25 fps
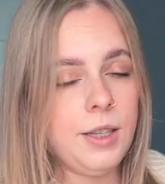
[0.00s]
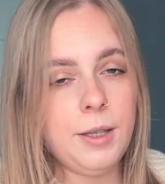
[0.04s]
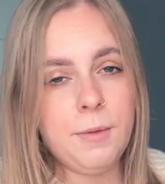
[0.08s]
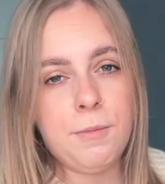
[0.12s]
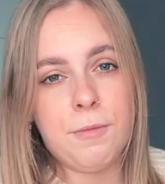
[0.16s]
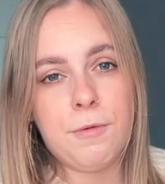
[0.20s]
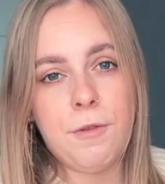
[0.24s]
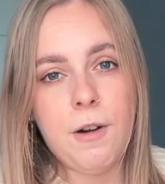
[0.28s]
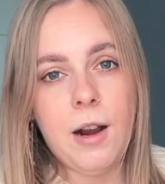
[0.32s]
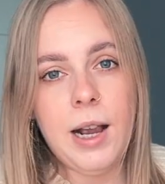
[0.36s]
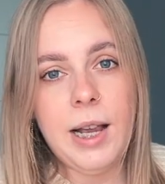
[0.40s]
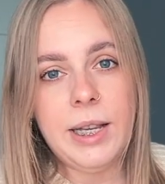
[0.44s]
The
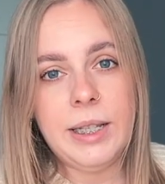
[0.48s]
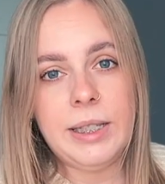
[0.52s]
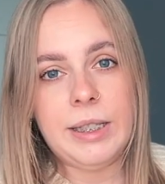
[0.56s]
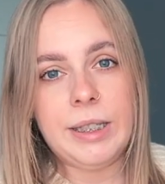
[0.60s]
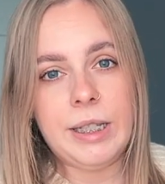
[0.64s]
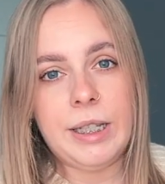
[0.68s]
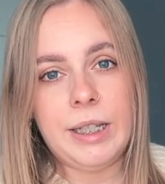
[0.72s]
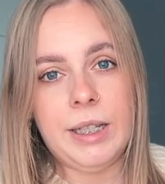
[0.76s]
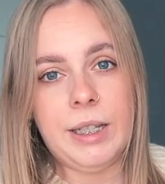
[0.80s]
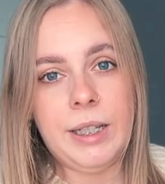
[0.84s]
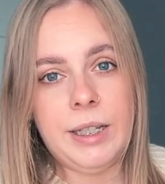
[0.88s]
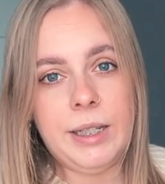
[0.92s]

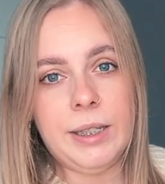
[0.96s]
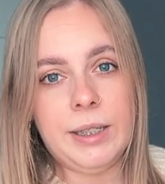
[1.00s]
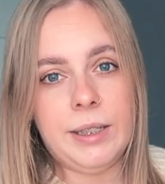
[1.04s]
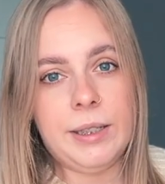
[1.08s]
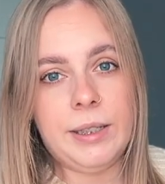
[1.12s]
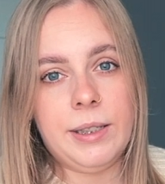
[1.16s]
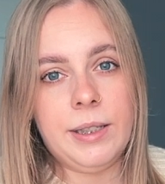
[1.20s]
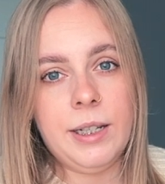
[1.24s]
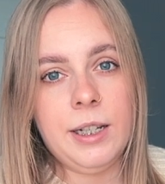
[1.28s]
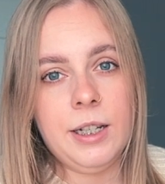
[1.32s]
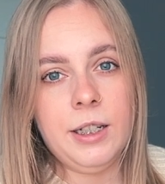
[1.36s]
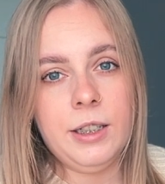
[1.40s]
price
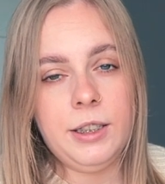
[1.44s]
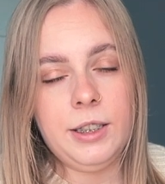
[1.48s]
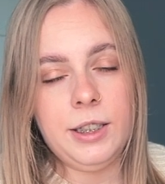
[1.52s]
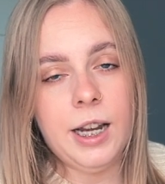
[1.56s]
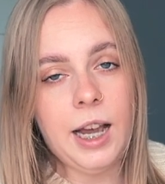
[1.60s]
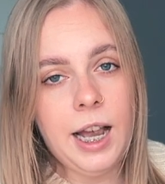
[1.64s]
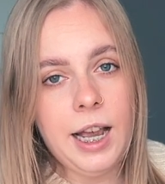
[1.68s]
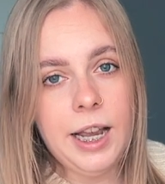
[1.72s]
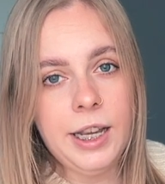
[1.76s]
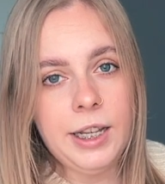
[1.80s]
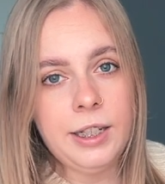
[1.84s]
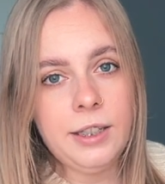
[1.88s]
is
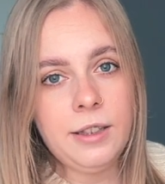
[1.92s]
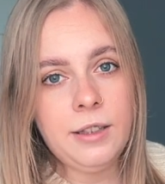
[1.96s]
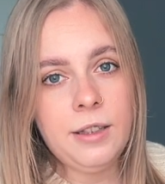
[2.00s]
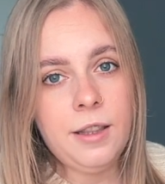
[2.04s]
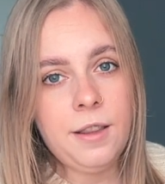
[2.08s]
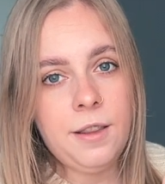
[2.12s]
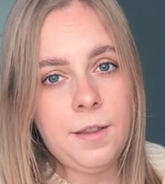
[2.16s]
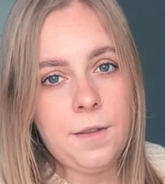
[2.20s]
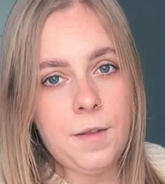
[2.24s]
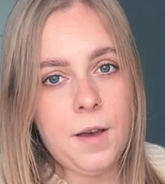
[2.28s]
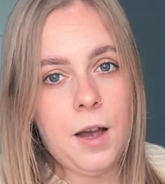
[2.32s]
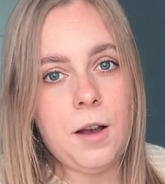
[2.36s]

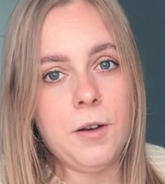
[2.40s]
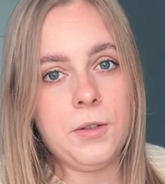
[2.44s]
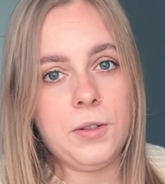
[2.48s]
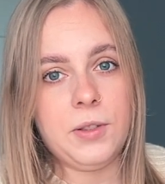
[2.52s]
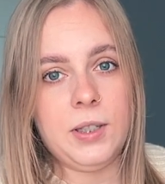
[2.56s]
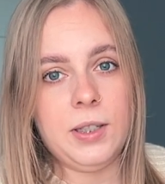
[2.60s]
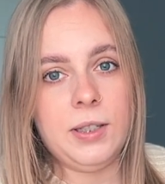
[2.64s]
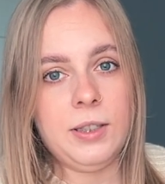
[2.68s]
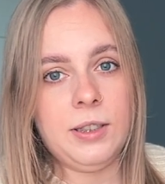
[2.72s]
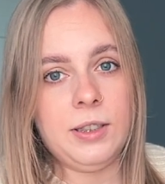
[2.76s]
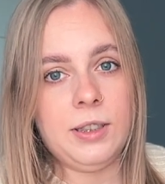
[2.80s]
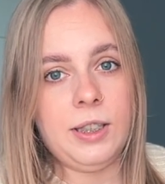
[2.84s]

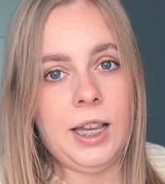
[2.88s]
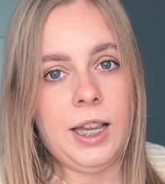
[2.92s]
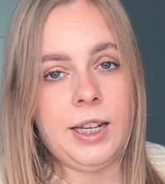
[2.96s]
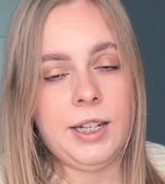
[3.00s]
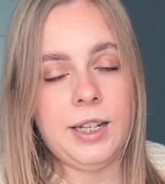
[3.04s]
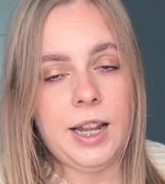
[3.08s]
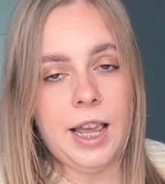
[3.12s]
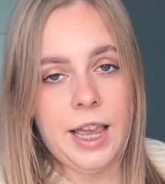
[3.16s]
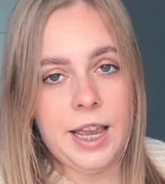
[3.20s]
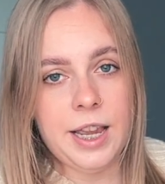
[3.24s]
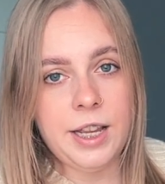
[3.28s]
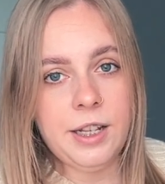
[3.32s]

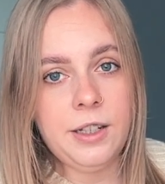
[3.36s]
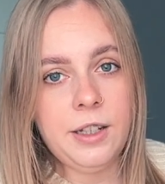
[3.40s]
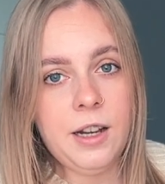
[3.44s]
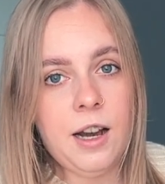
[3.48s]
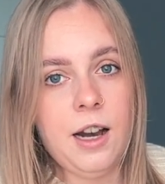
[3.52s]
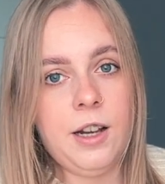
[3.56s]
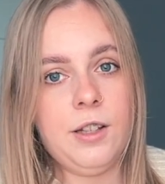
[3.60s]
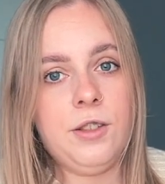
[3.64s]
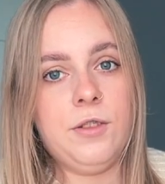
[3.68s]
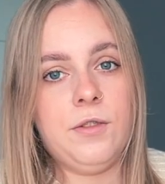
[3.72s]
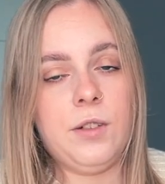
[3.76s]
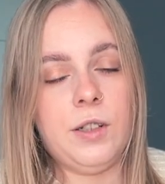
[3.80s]

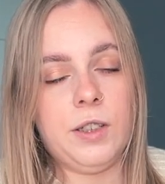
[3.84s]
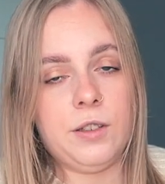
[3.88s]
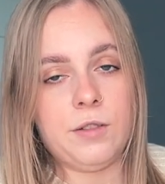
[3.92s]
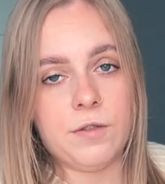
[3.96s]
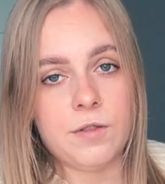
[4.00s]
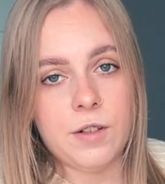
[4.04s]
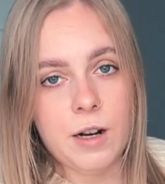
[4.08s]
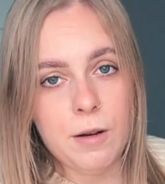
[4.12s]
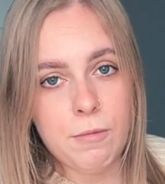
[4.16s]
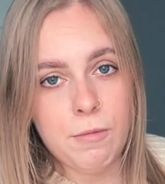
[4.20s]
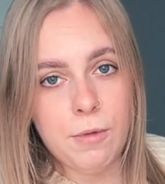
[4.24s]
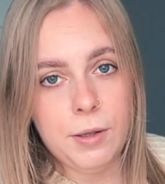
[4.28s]

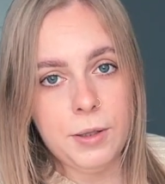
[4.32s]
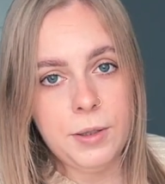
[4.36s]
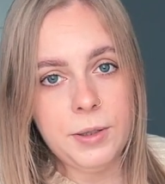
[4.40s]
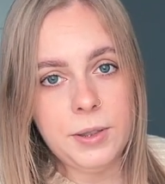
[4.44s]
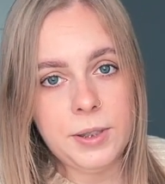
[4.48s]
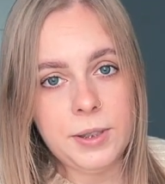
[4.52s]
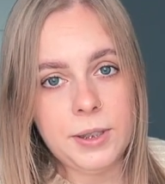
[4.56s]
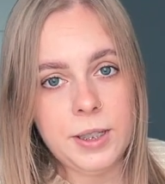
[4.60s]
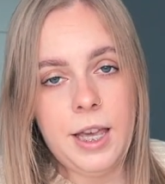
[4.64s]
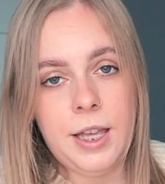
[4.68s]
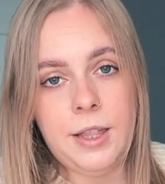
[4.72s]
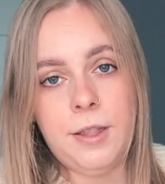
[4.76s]
9,800
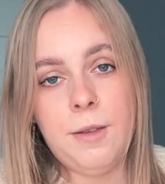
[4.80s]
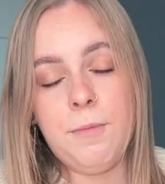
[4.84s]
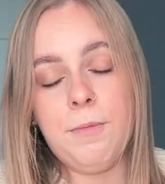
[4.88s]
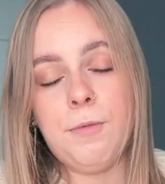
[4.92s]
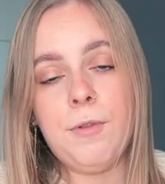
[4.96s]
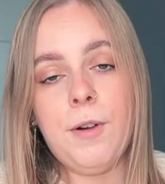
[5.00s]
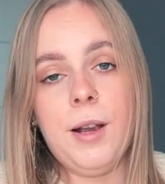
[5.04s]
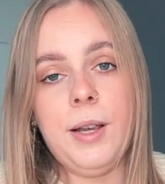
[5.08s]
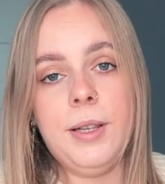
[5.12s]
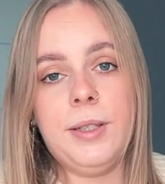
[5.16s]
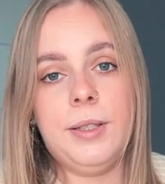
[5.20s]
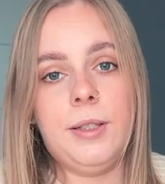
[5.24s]
rubles, and the
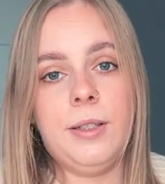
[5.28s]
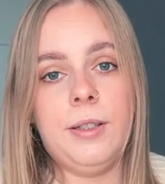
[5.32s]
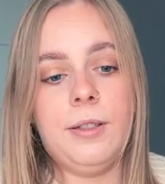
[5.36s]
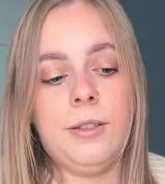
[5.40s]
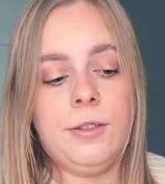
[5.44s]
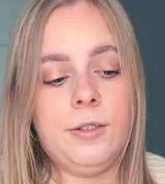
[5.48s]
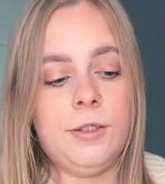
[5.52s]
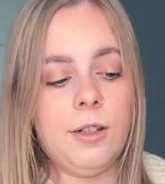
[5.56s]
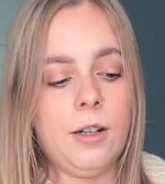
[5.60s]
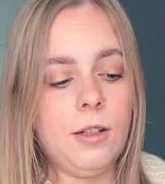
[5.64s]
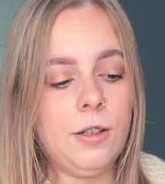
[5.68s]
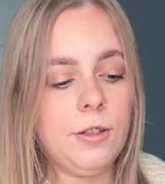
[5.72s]
price
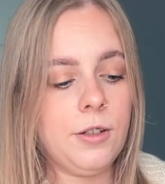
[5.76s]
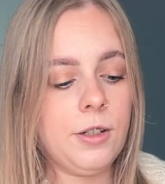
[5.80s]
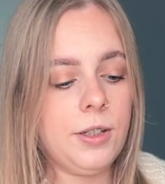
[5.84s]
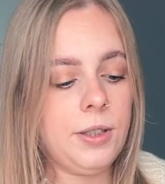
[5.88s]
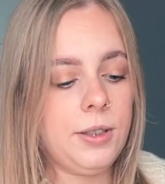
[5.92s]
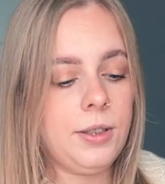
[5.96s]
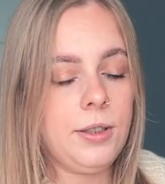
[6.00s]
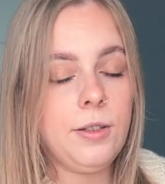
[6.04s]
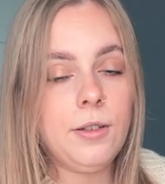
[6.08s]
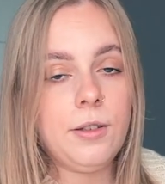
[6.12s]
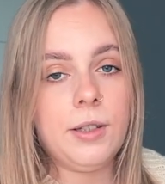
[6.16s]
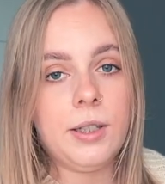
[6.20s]
in
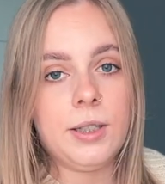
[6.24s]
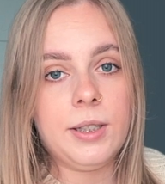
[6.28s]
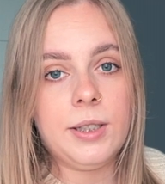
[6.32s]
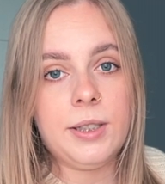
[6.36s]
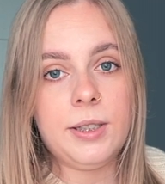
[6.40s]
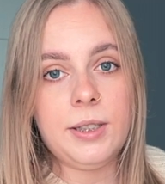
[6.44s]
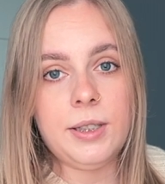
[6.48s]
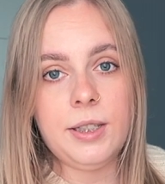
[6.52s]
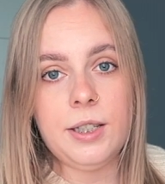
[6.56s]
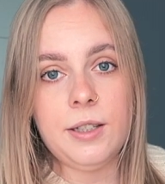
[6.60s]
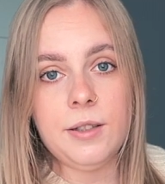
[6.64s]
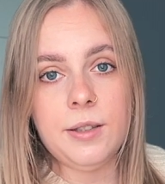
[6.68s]
dollars you can
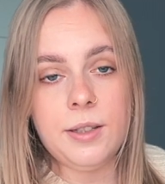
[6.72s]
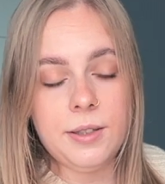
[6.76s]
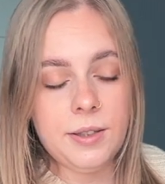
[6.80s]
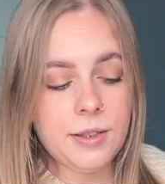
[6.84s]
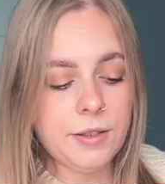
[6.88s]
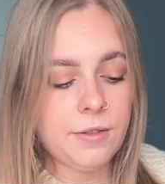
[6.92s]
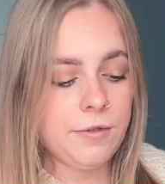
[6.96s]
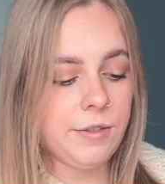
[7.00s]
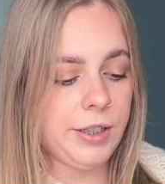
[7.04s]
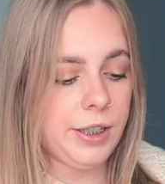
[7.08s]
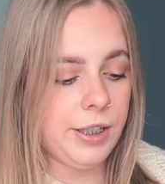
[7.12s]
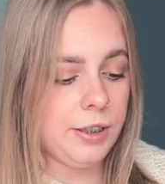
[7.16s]
see on the
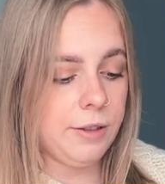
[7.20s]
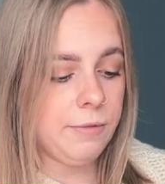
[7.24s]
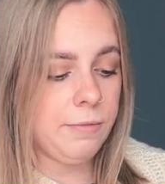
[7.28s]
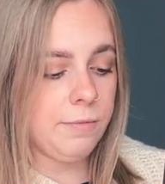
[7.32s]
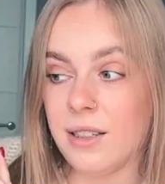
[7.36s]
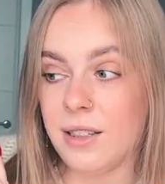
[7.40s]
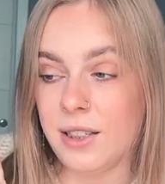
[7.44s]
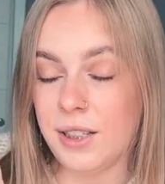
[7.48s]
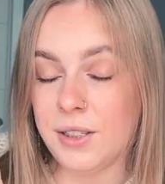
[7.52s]
screen.